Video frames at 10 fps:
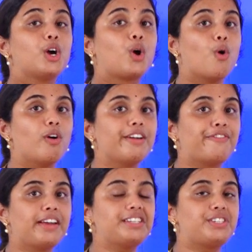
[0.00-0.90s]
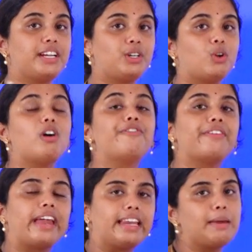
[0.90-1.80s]
coefficient of
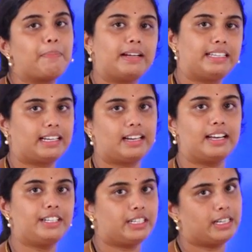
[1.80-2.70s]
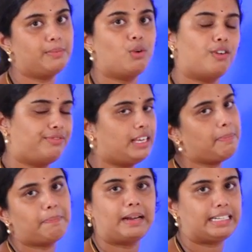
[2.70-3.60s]
any particular term of the
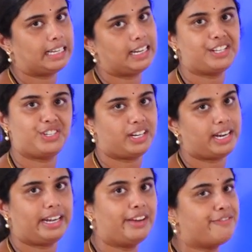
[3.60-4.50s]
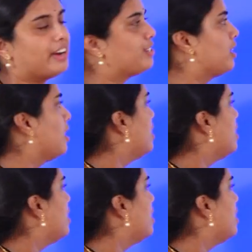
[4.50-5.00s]
particular generating function.